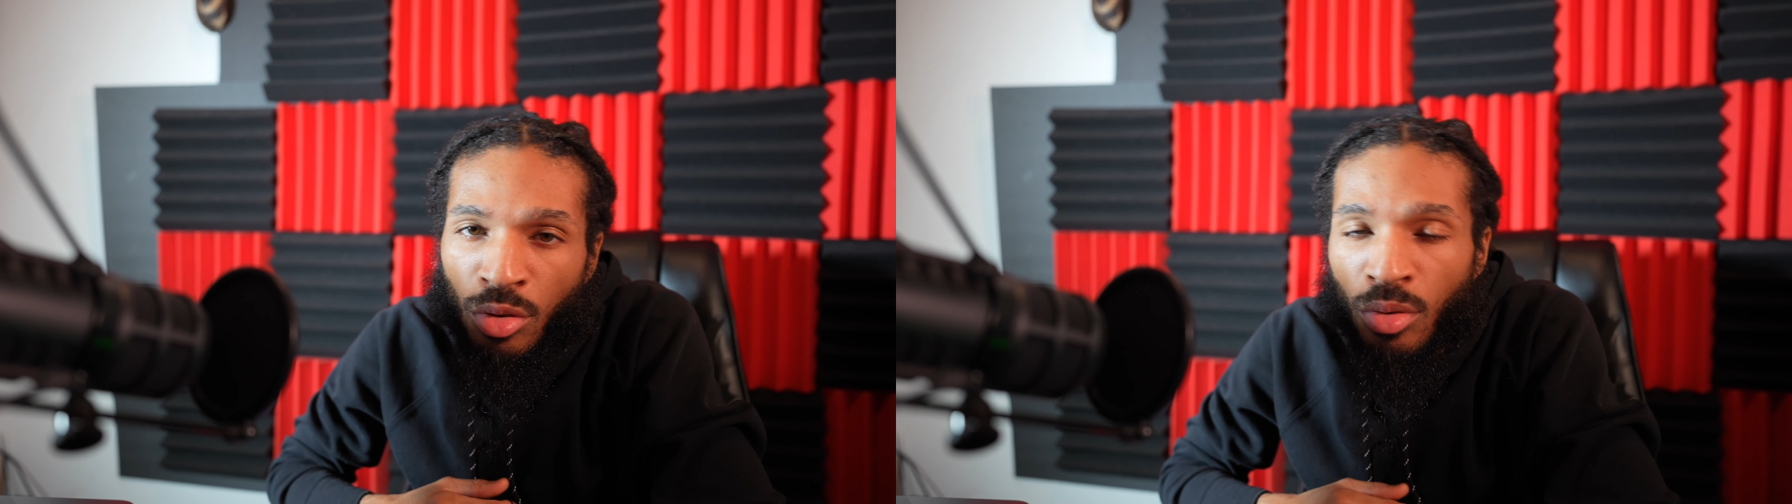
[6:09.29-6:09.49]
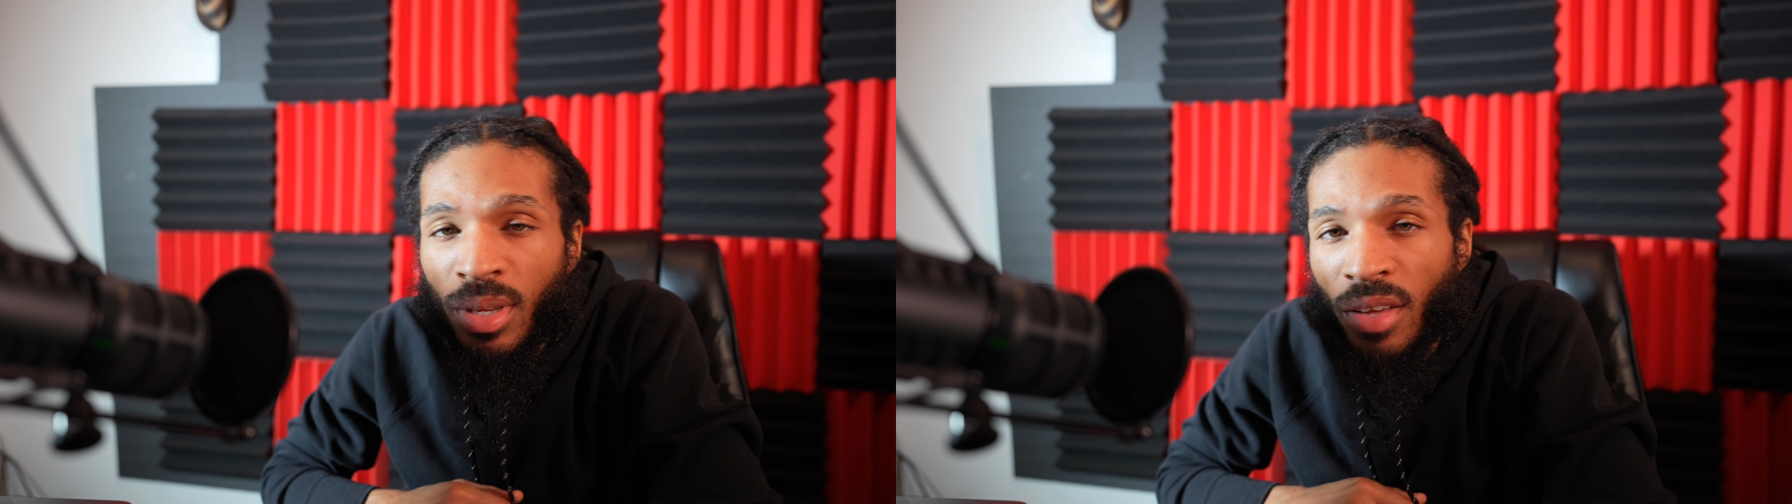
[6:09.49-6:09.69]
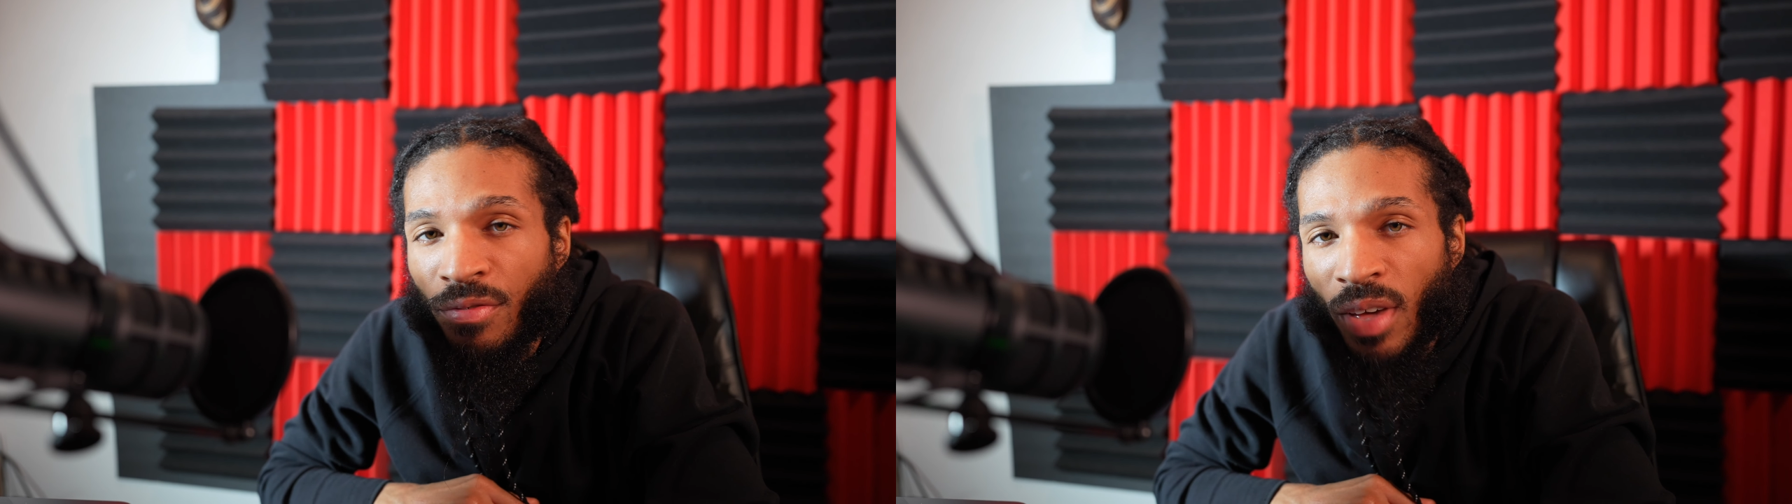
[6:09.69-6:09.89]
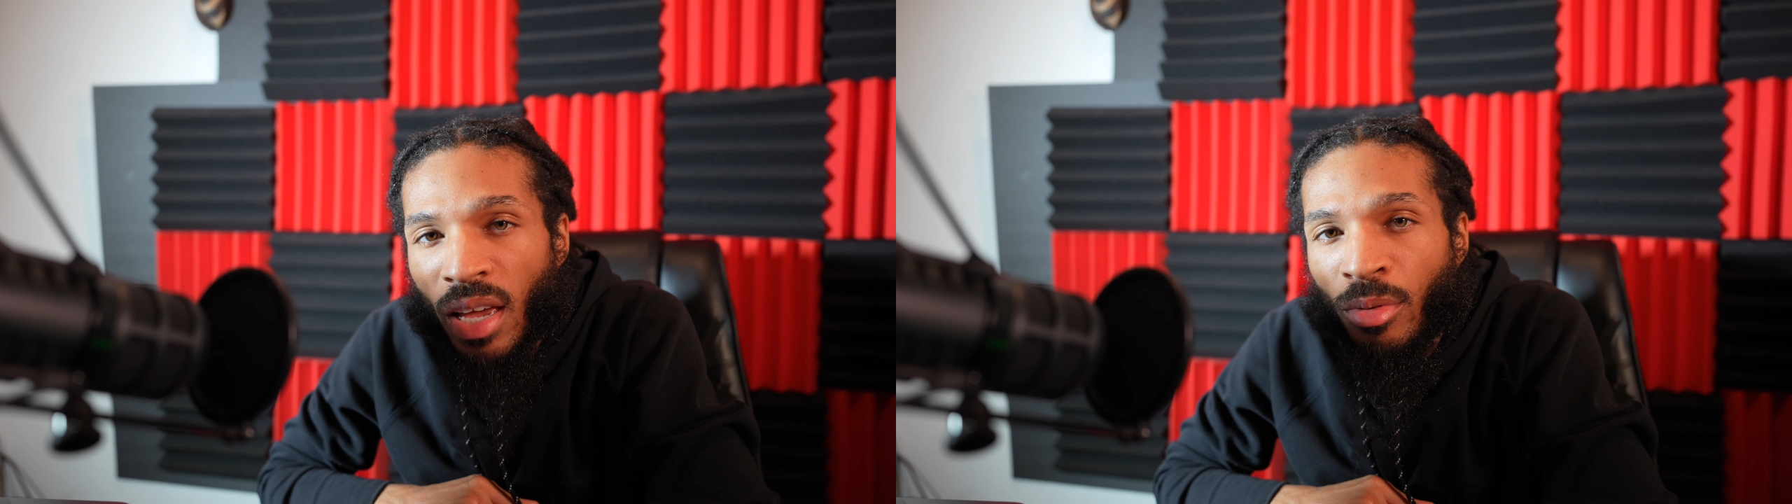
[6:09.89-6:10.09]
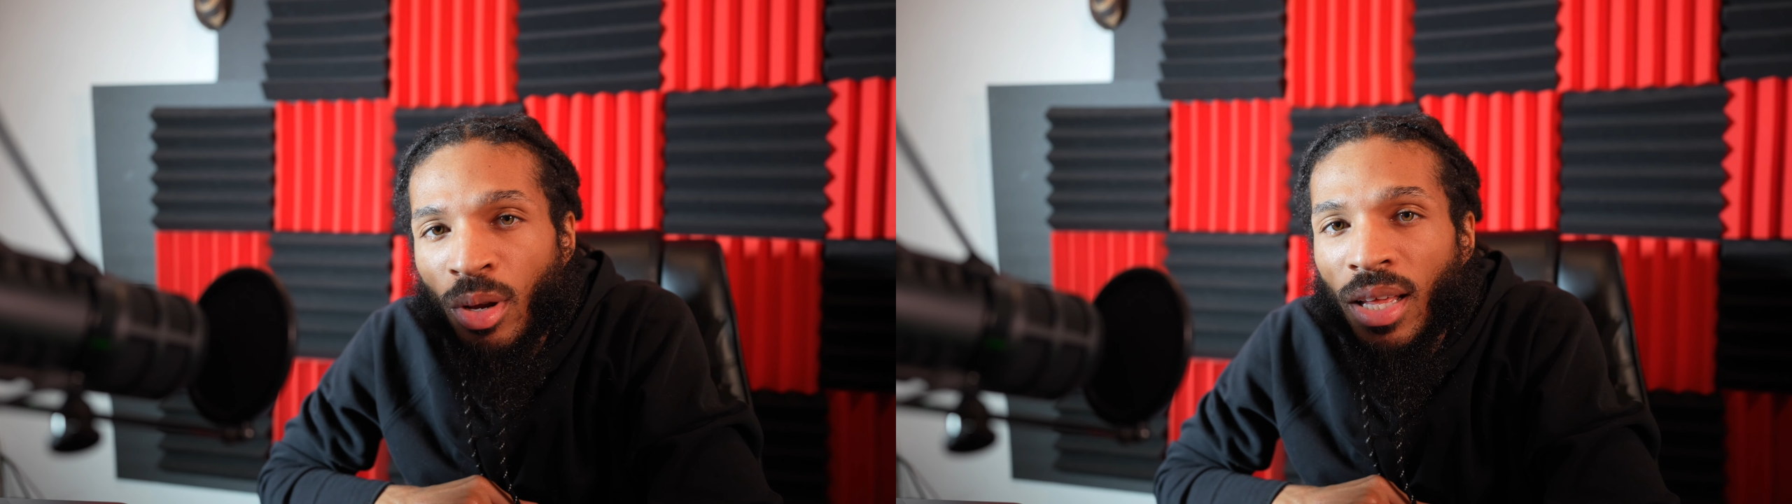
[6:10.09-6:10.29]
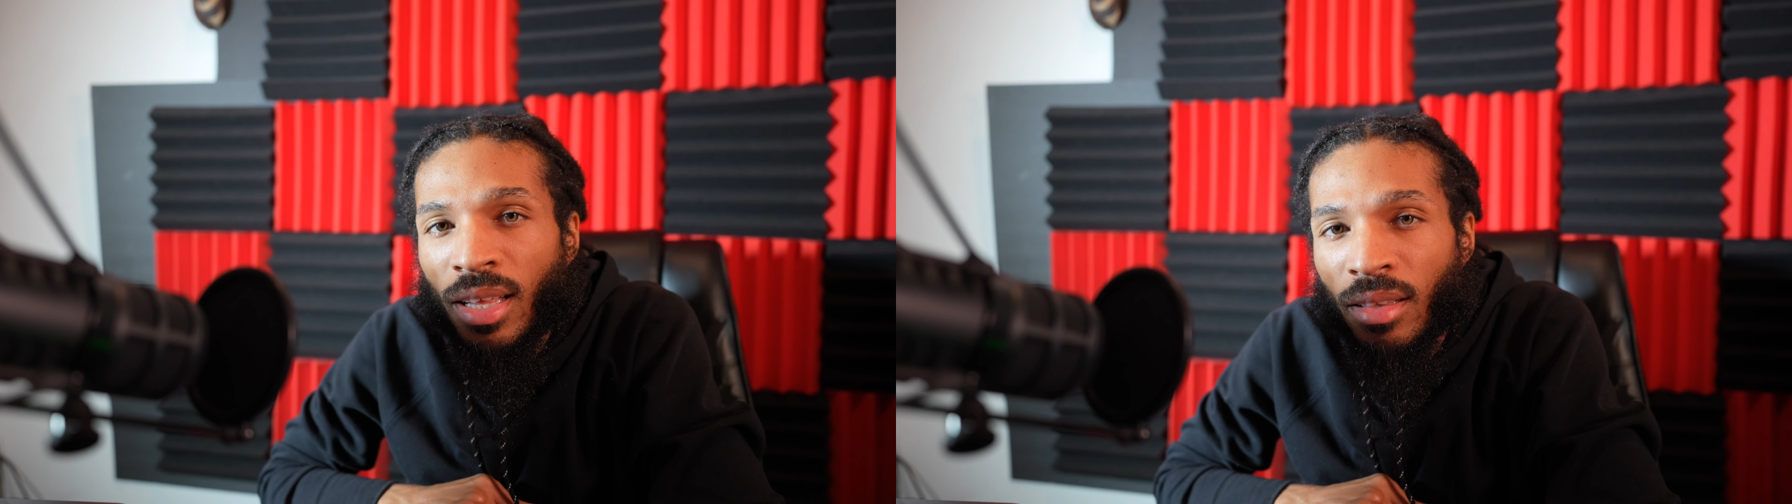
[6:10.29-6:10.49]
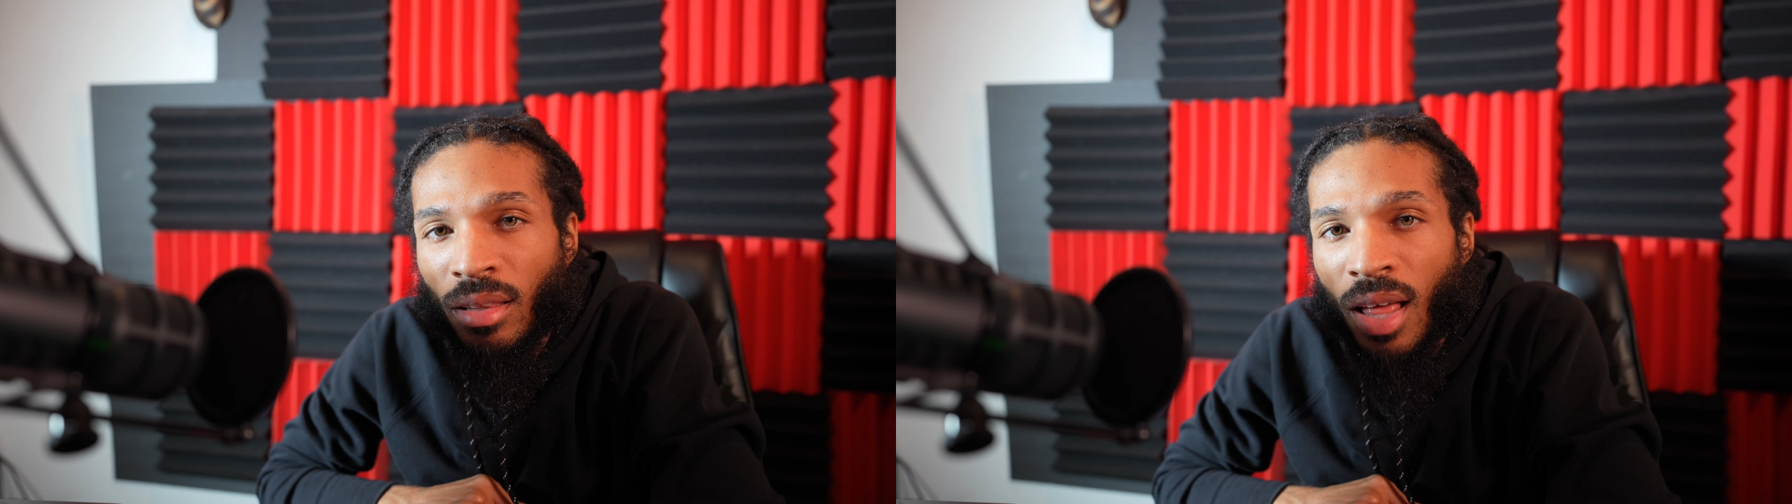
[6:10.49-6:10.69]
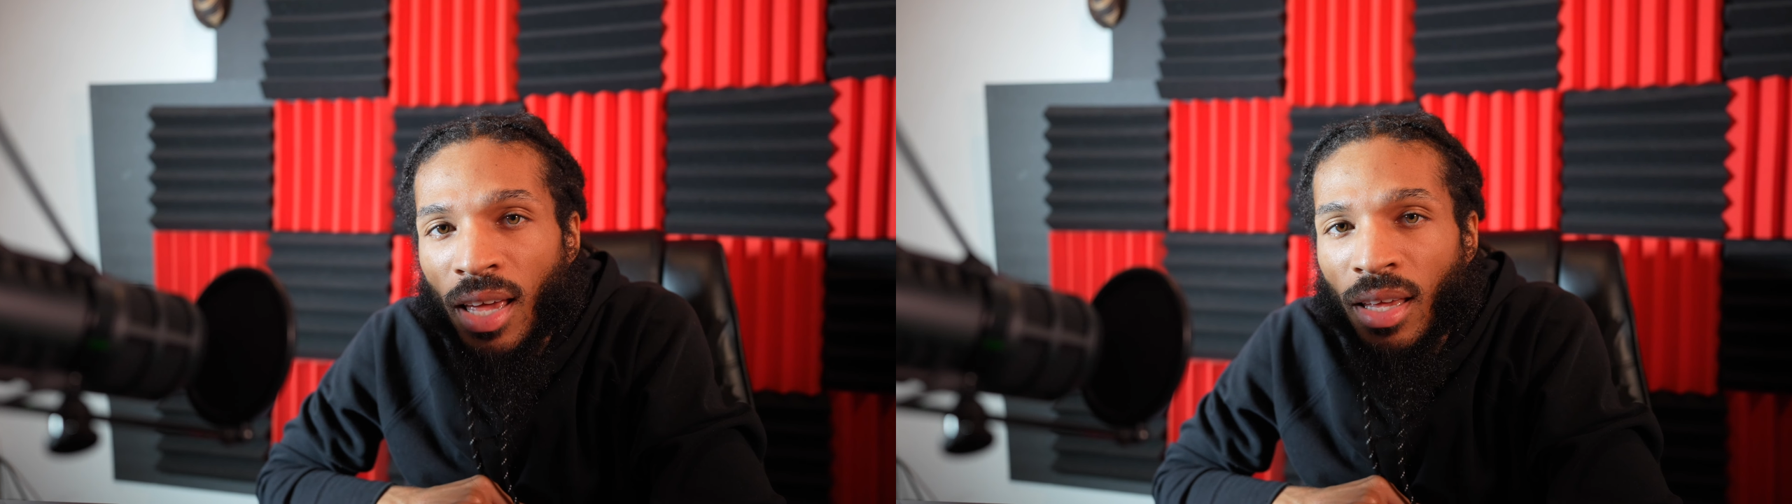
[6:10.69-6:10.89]
do me a favor and hit
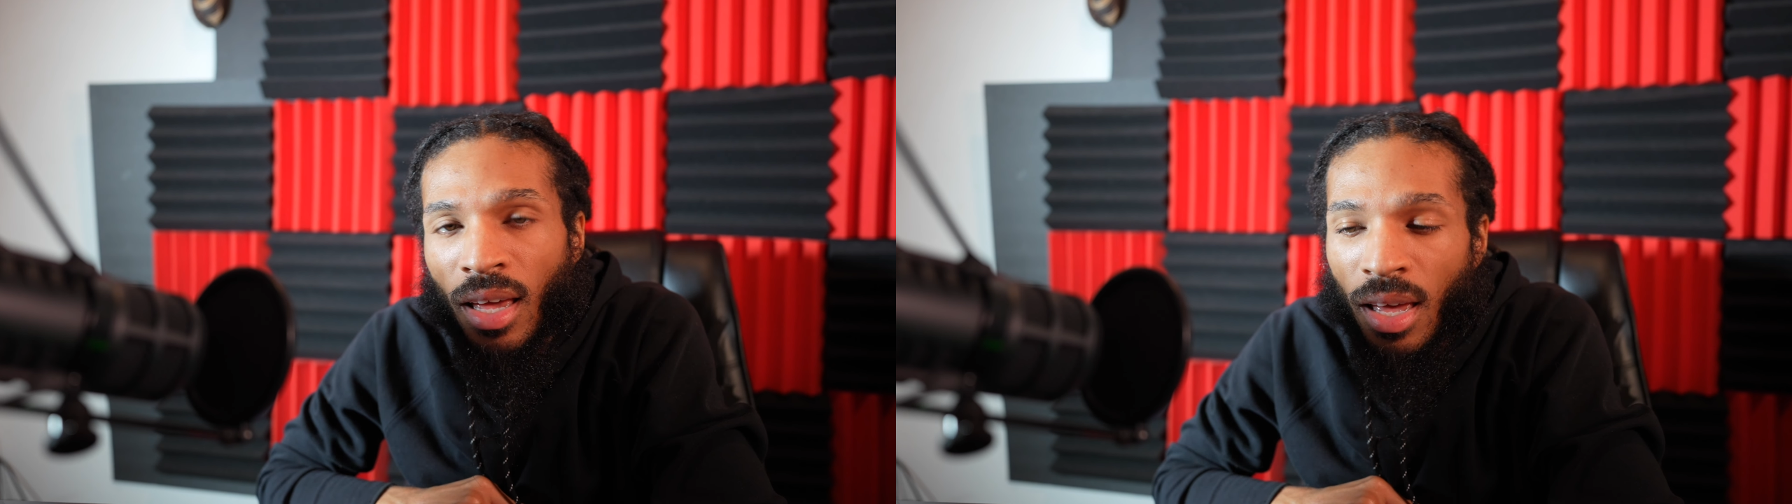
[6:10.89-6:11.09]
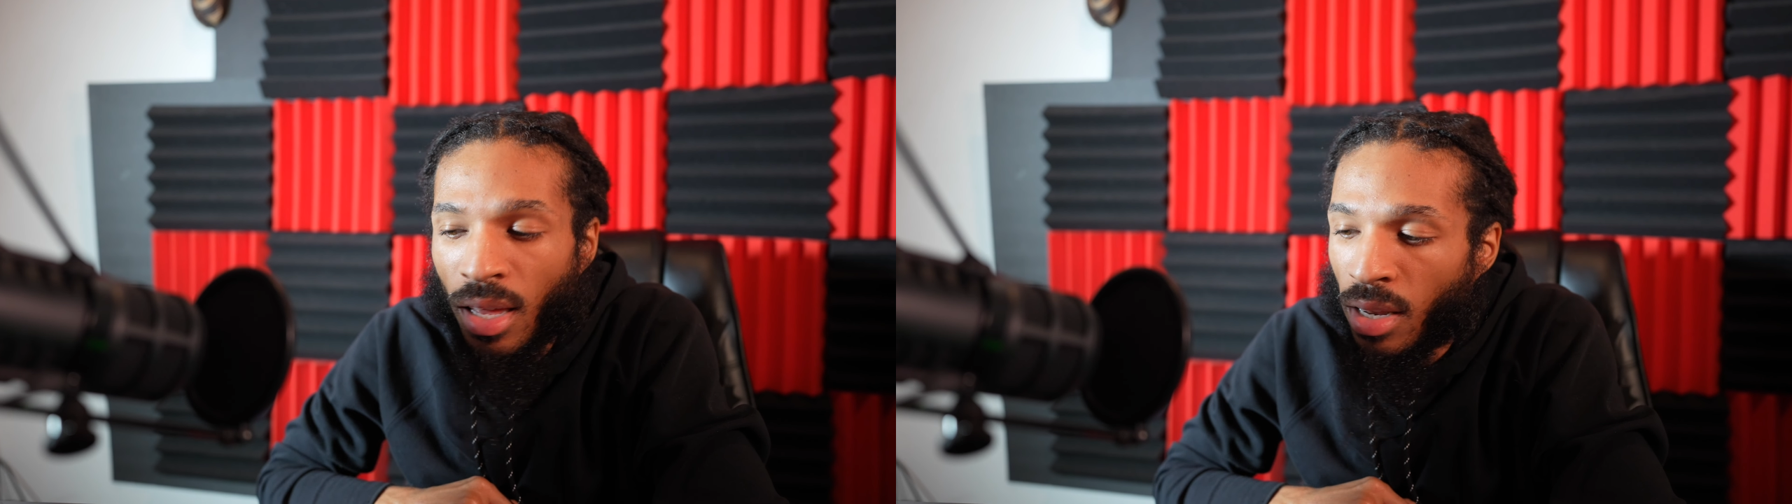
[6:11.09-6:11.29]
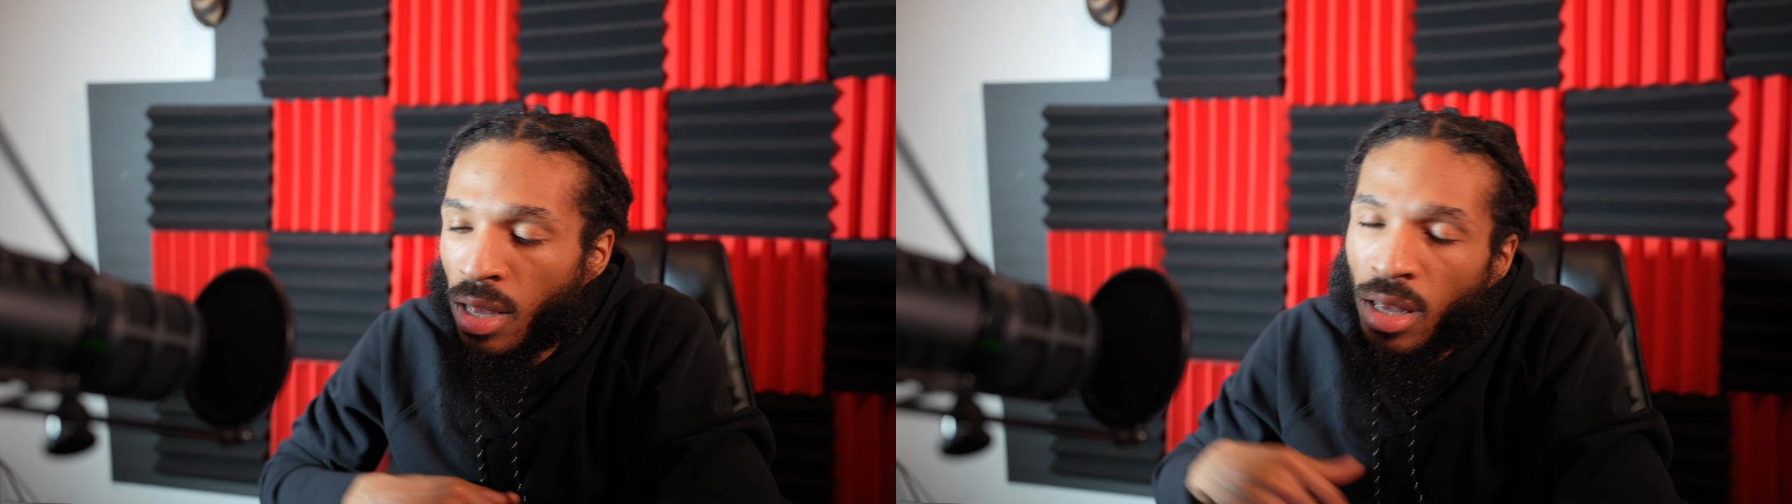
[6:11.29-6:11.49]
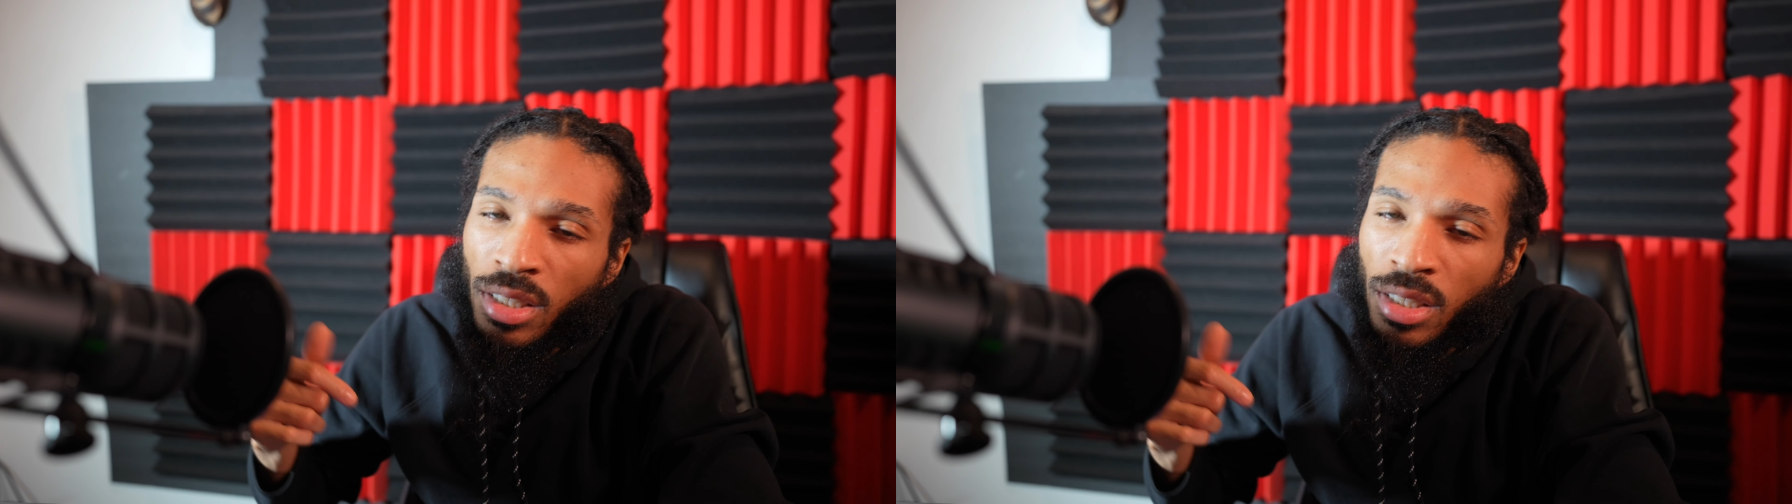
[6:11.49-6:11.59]
the like and